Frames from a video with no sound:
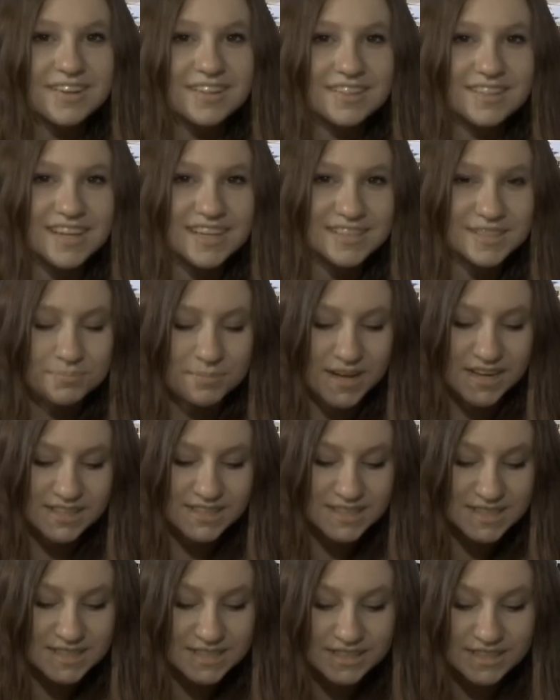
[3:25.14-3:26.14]
Thanks,
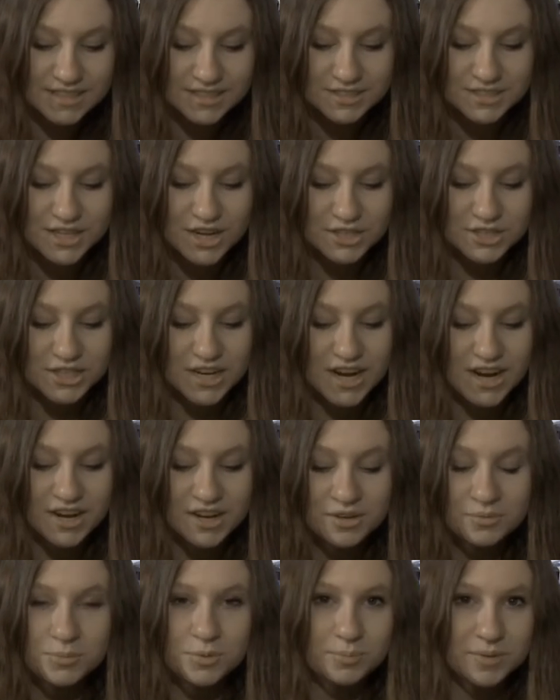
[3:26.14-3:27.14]
Max. Dr.
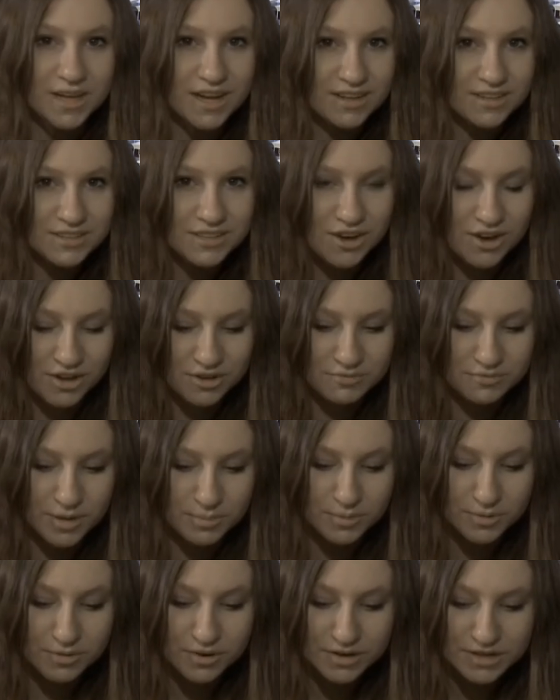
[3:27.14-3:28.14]
Harriton will be held on
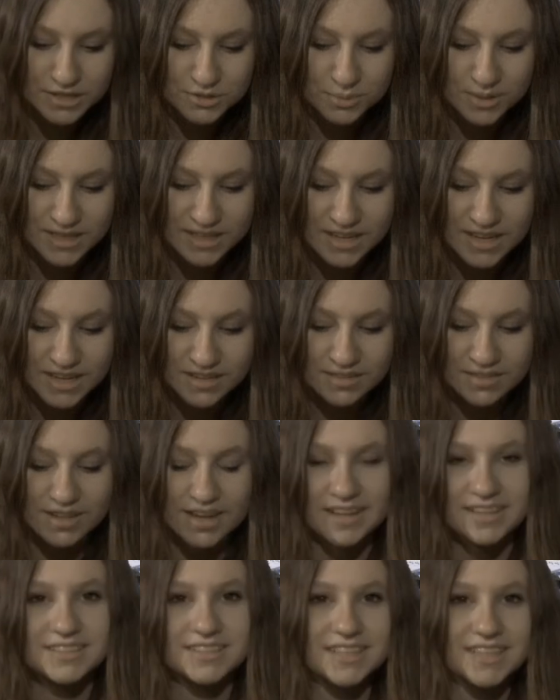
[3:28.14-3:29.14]
February 28th,
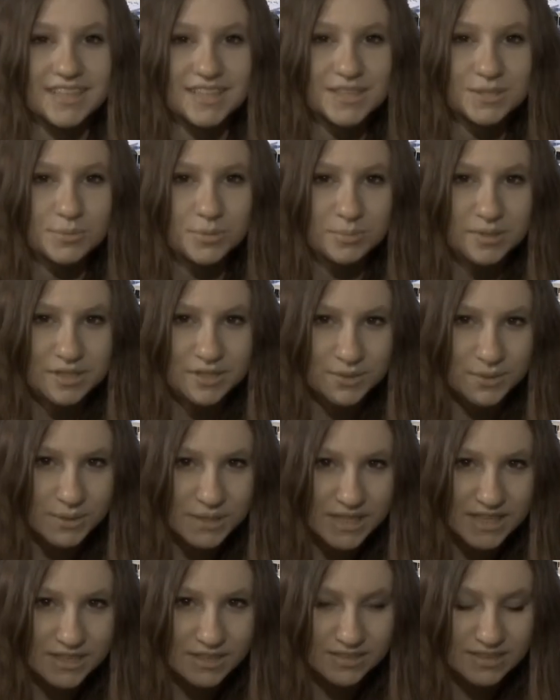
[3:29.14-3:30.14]
and tickets will be
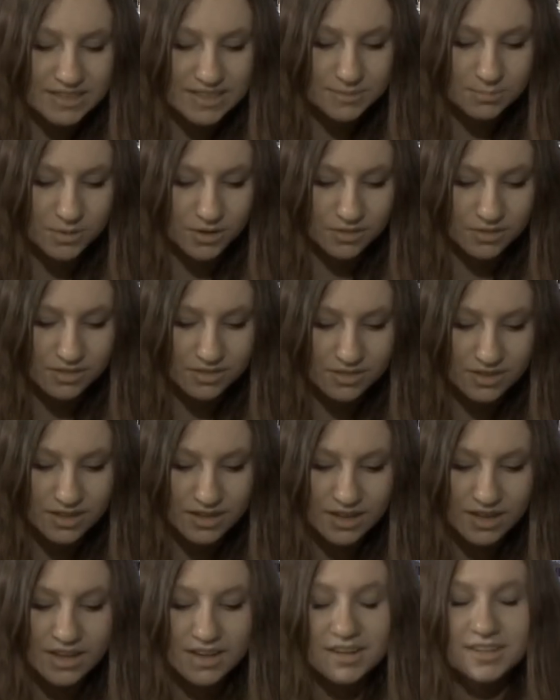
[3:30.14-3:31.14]
sold later this month.
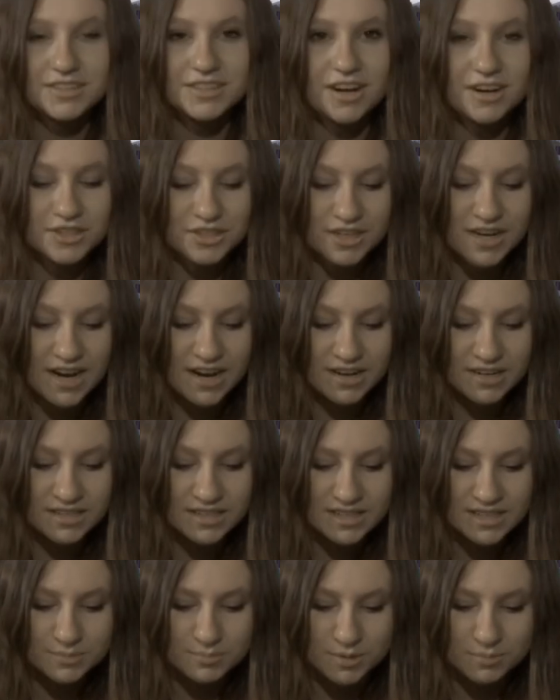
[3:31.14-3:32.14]
Dr.
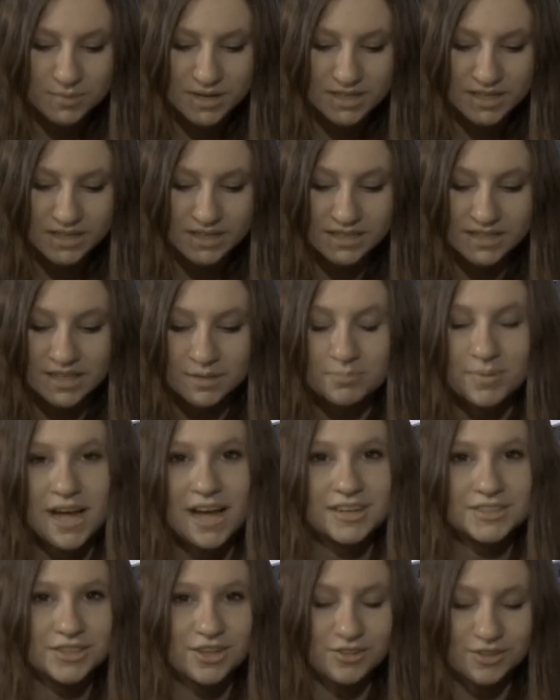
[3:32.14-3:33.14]
Harriton has been making an
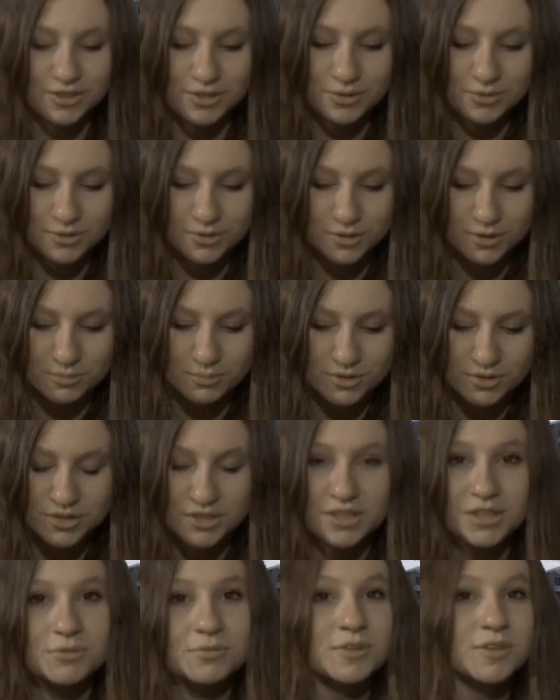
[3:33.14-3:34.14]
impact on the local
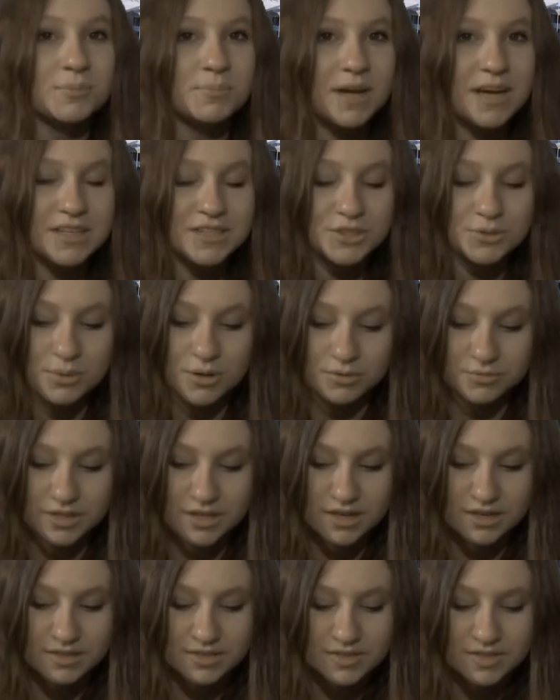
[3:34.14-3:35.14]
community for the past 12
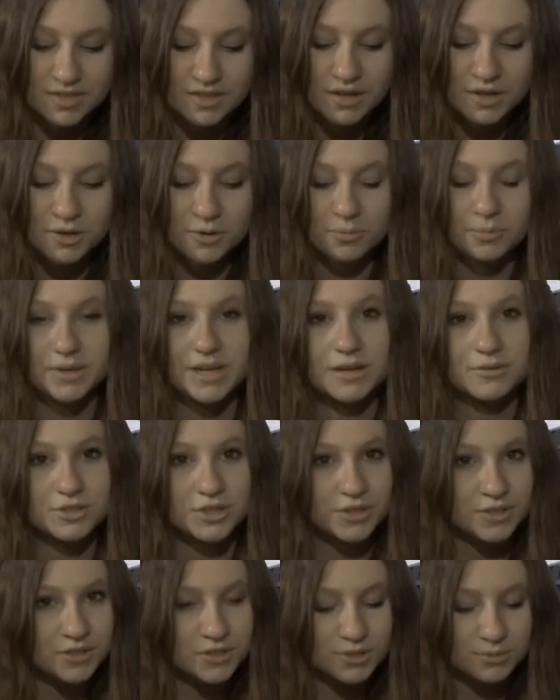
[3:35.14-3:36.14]
years. We now
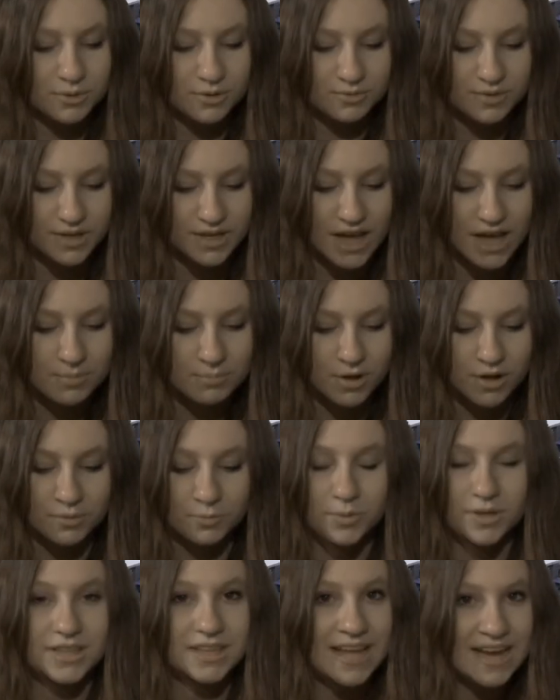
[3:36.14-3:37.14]
turn to a recap
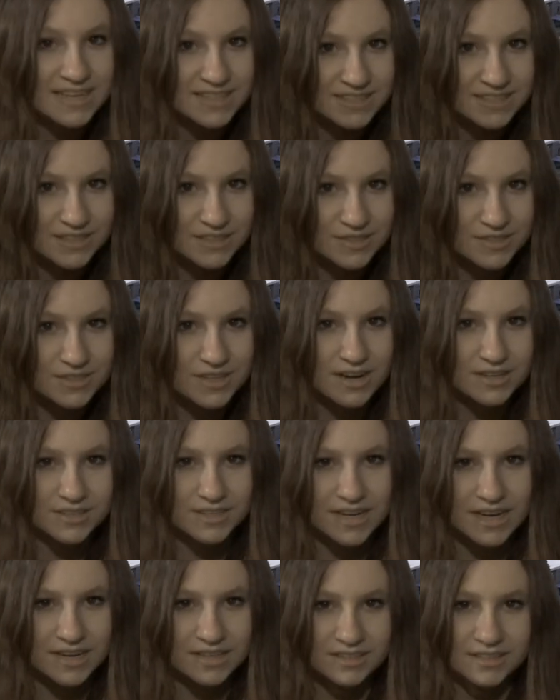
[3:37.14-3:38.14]
on what last year's
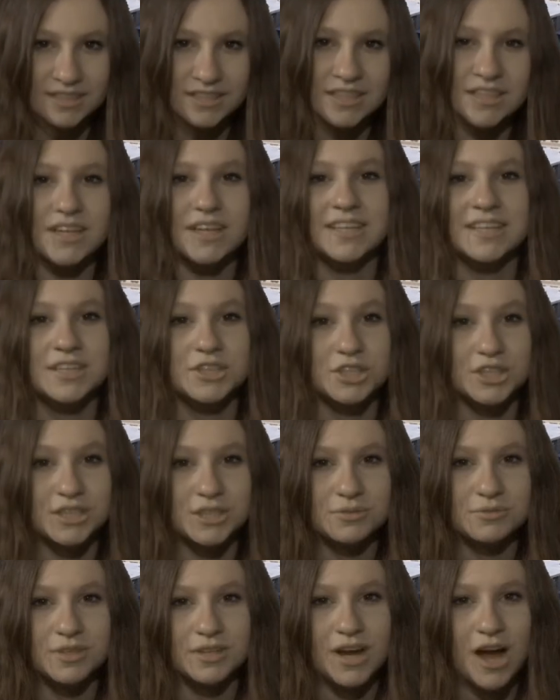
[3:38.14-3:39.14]
Dr. Harriton
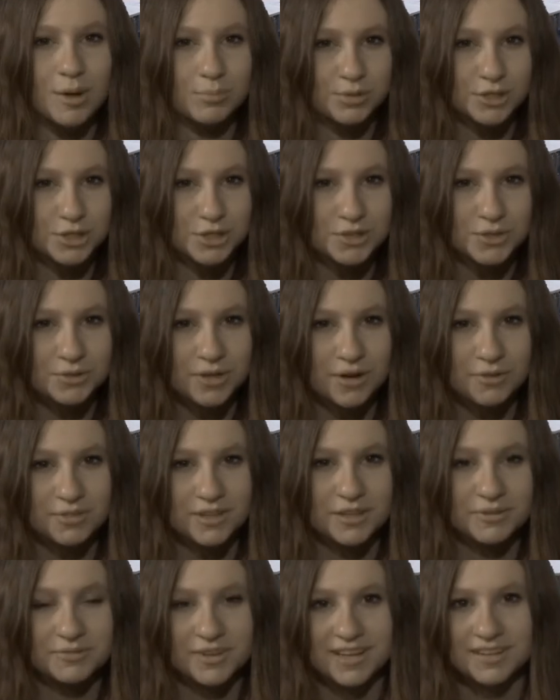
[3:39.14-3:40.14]
initiative accomplished throughout
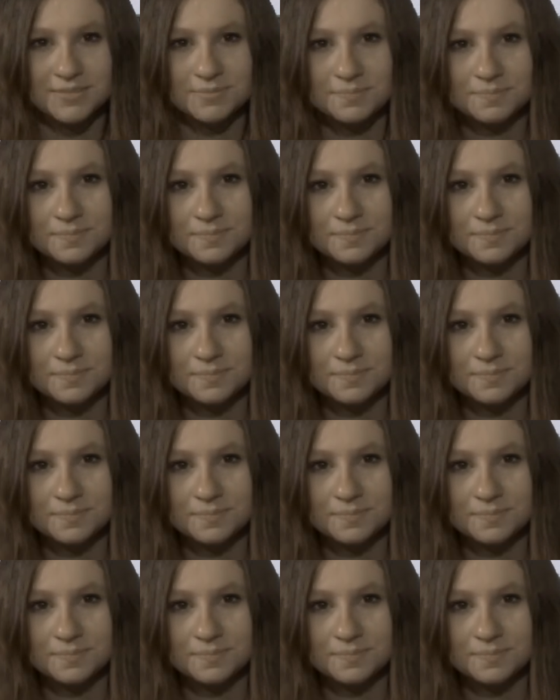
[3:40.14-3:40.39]
the event.